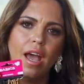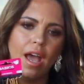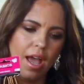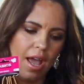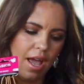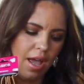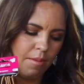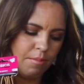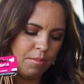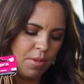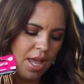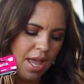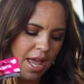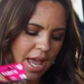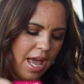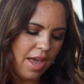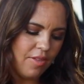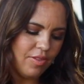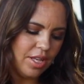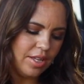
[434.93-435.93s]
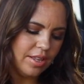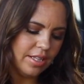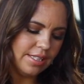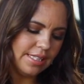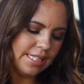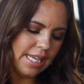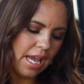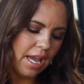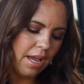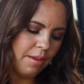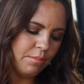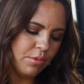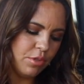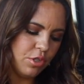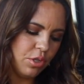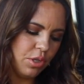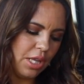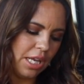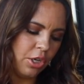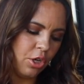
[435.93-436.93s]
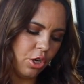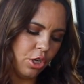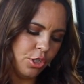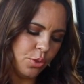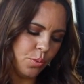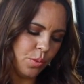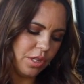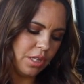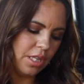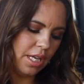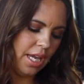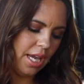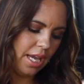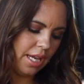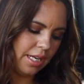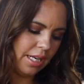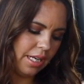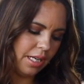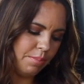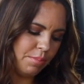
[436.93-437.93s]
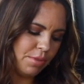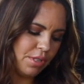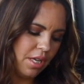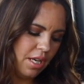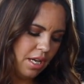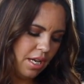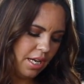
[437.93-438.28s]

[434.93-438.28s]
And then the same that goes with the hair clips.